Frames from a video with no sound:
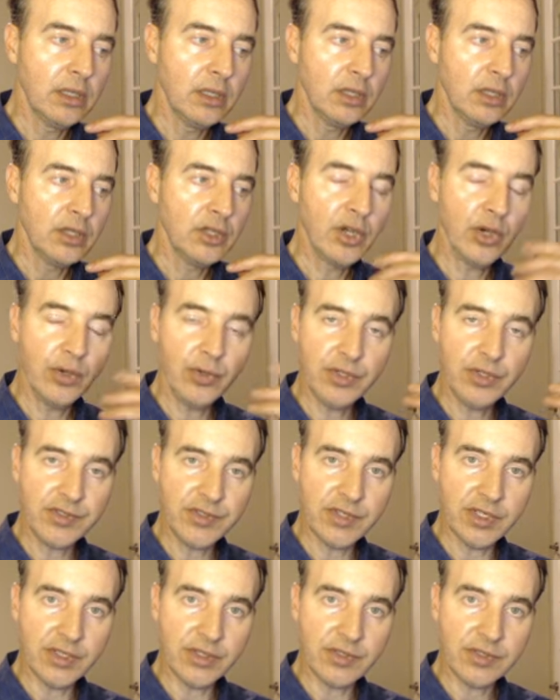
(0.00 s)

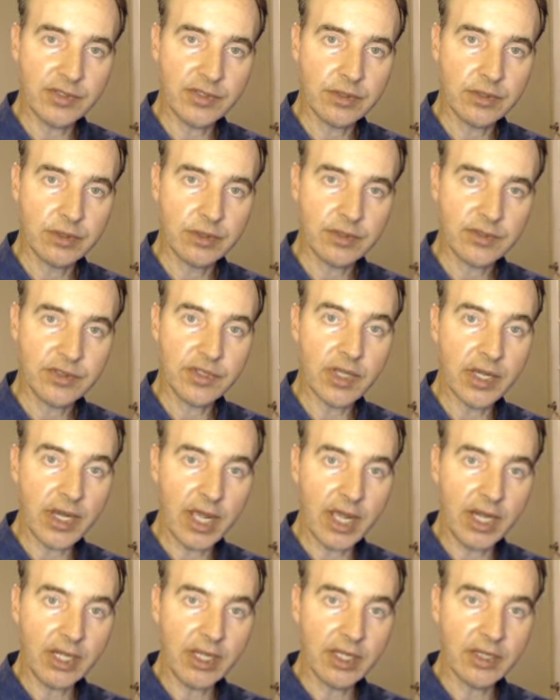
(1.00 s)
codices,
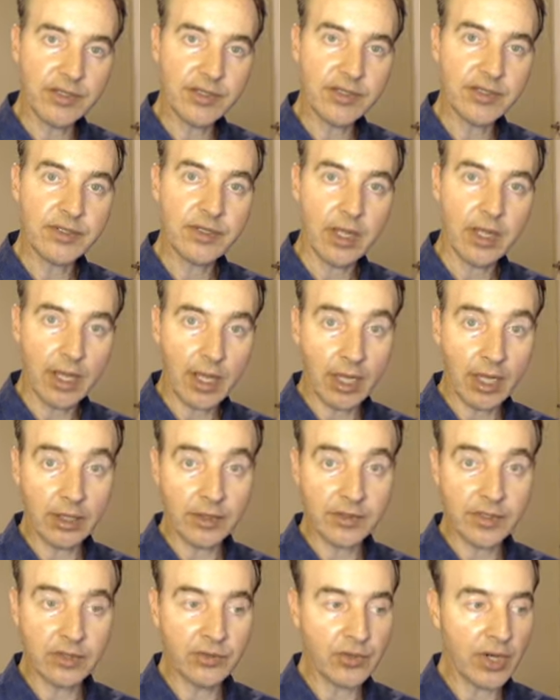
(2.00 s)
Sinaiticus,
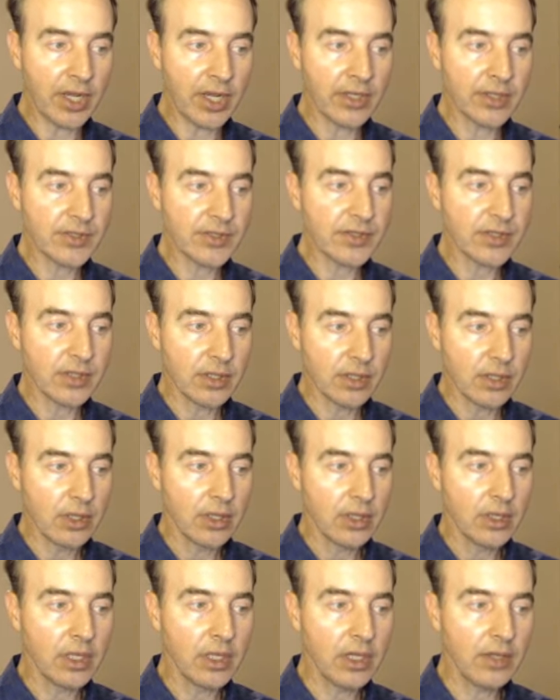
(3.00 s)
Alexandrinus,
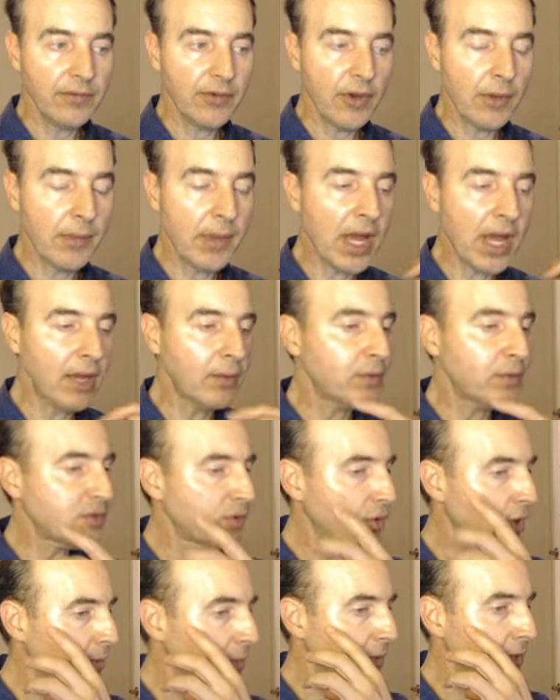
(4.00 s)
Ephraemi,
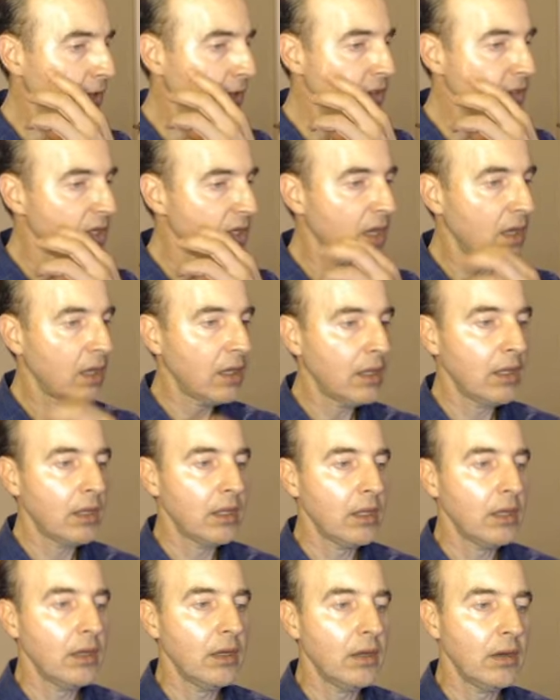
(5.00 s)
Rescriptus,
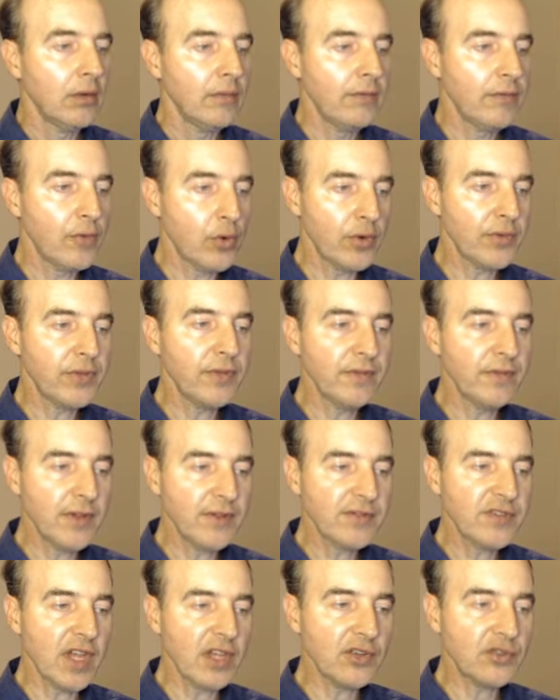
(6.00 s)
4th and 5th
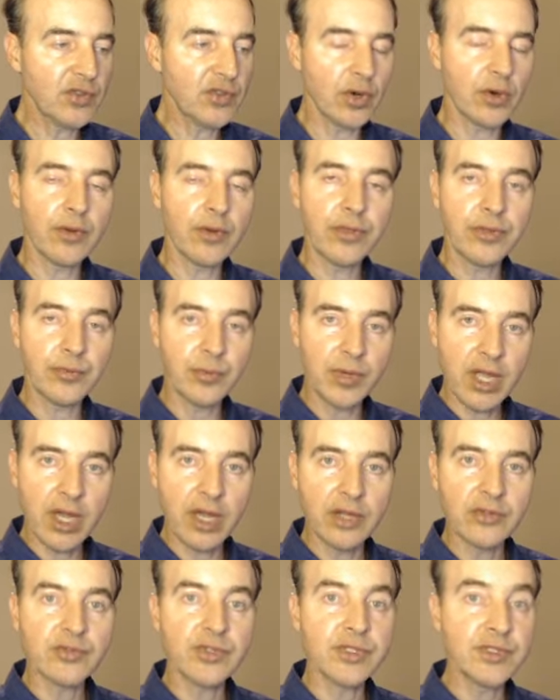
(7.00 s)
century, or
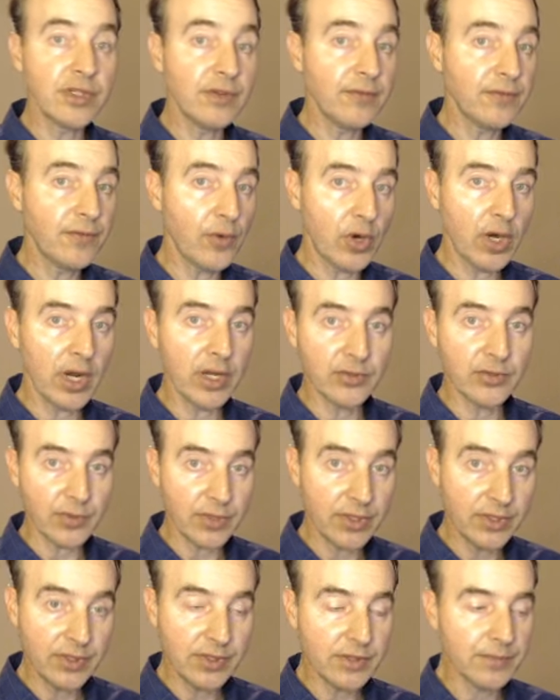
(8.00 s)
300s and
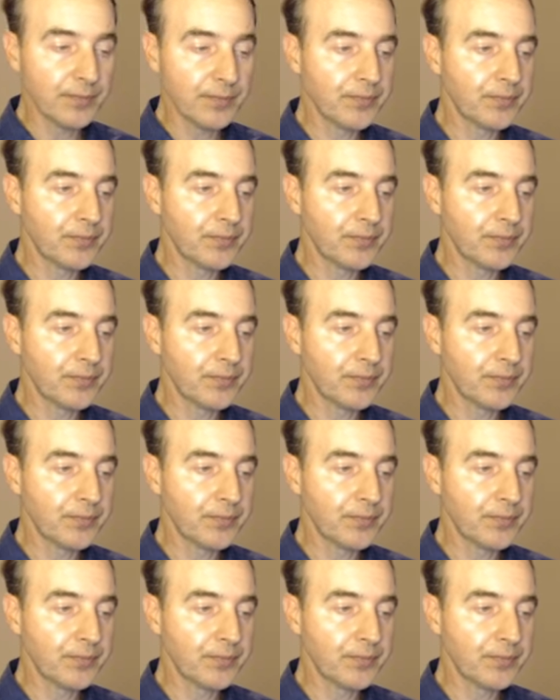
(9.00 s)
400s,